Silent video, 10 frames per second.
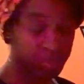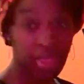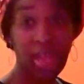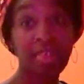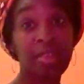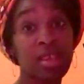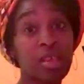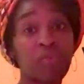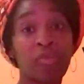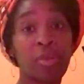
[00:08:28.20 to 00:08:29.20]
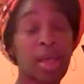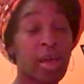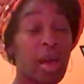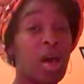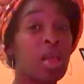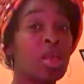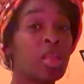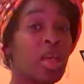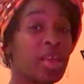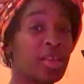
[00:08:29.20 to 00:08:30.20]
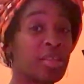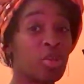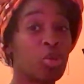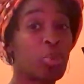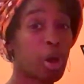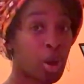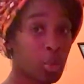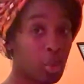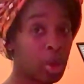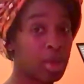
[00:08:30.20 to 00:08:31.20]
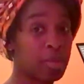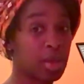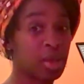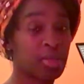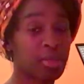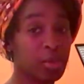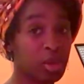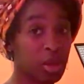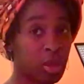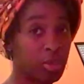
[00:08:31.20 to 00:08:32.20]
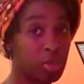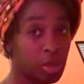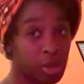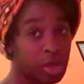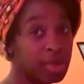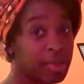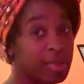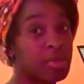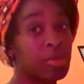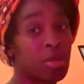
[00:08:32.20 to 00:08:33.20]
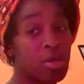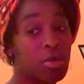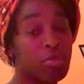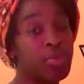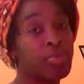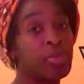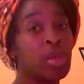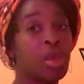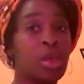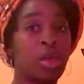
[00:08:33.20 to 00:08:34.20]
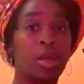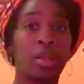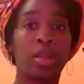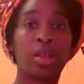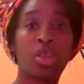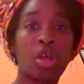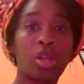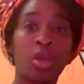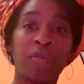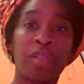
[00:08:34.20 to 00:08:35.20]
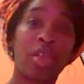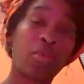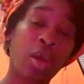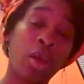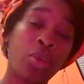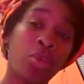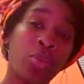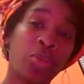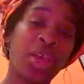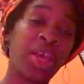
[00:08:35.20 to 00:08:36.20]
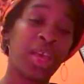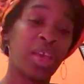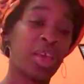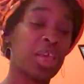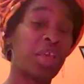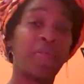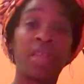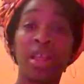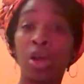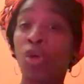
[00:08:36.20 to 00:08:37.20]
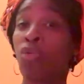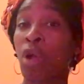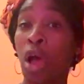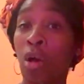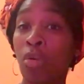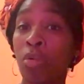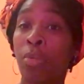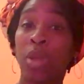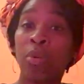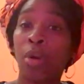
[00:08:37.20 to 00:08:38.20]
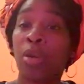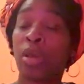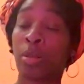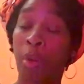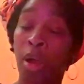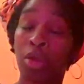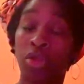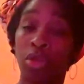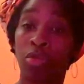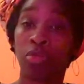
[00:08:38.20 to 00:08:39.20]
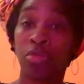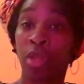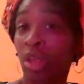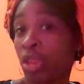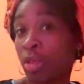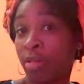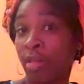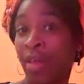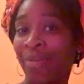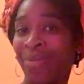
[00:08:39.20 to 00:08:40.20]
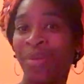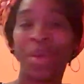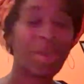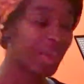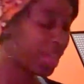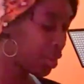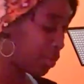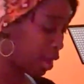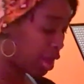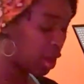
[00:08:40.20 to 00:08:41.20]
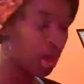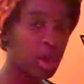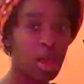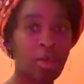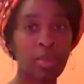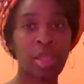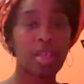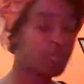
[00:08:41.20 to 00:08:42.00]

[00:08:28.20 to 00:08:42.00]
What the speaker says: that's it for my cotton. I guess I do part 1 because I'm going to throw these in some dirt. Let y'all know if they grow. If they don't grow, we won't get a part 2. That's just life. Anyway, thanks